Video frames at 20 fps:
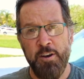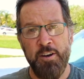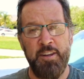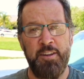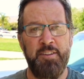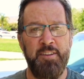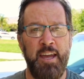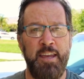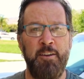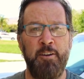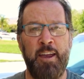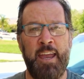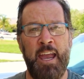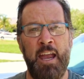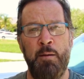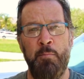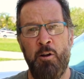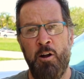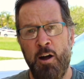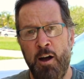to set your
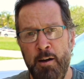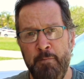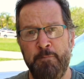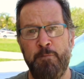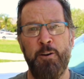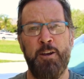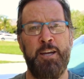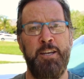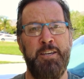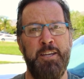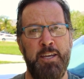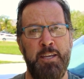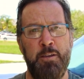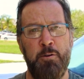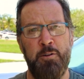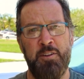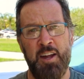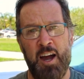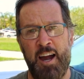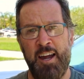camera up for
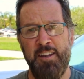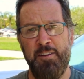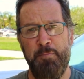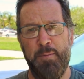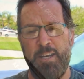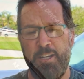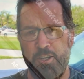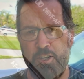continuous high-speed